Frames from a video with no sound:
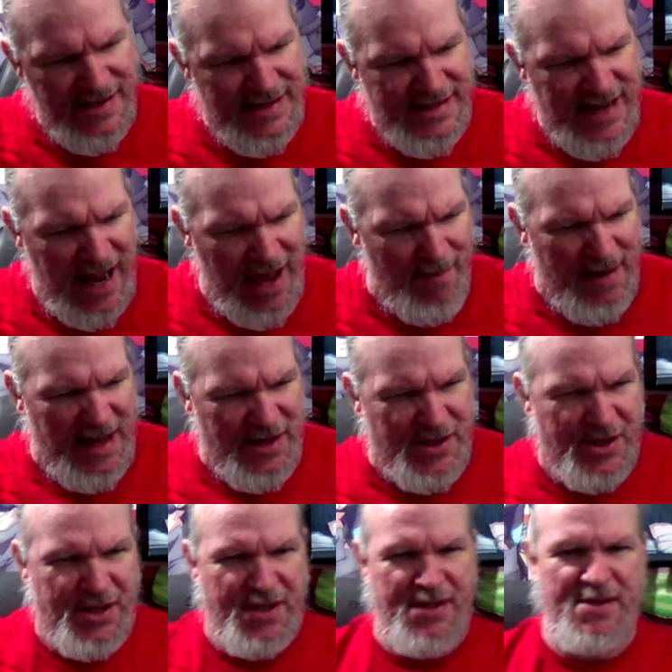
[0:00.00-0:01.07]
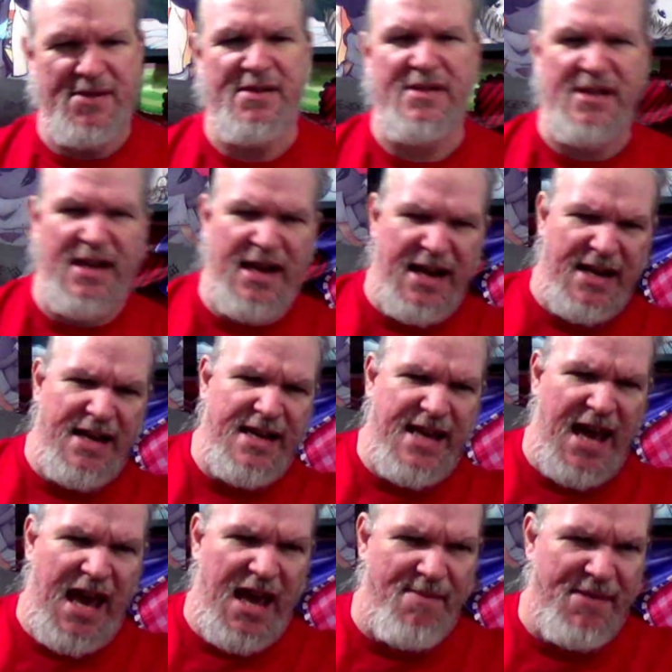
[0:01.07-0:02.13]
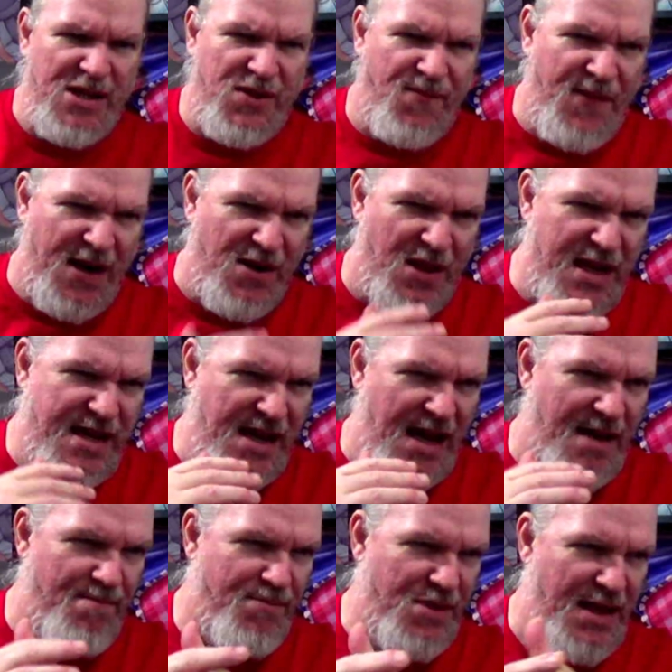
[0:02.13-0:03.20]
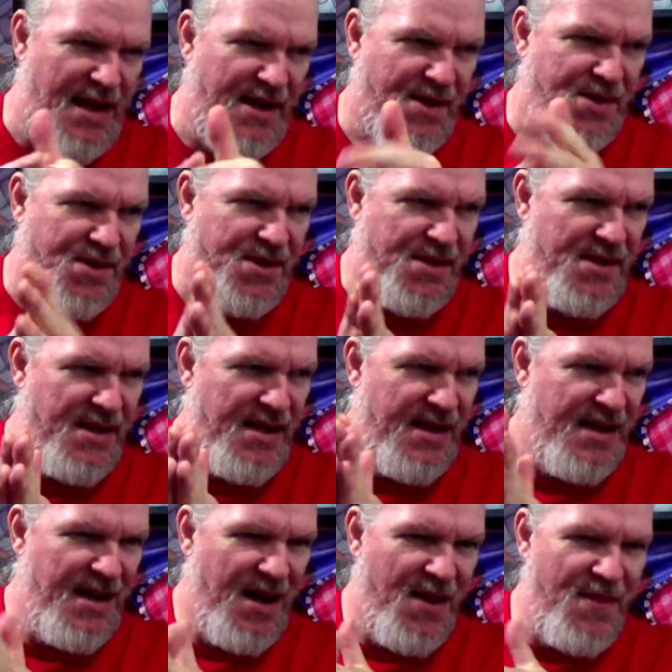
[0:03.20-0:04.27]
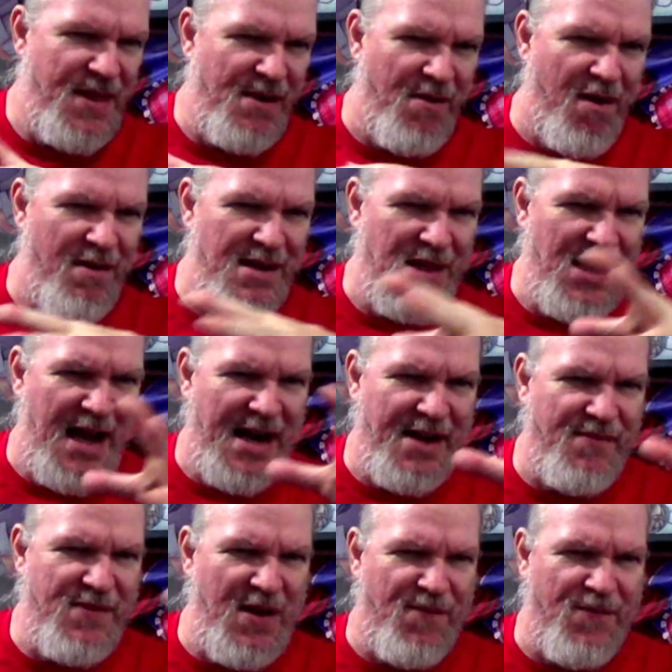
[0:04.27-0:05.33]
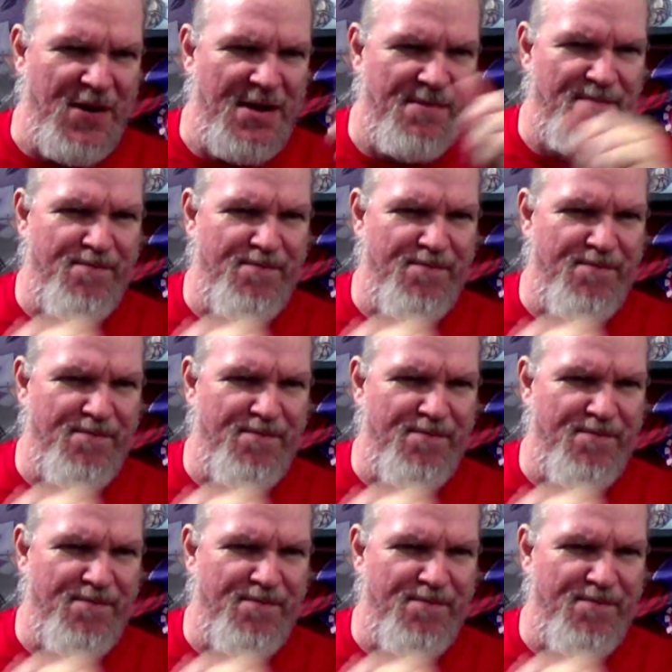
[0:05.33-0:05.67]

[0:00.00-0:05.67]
damage in a game is fairly complex. There are a lot of different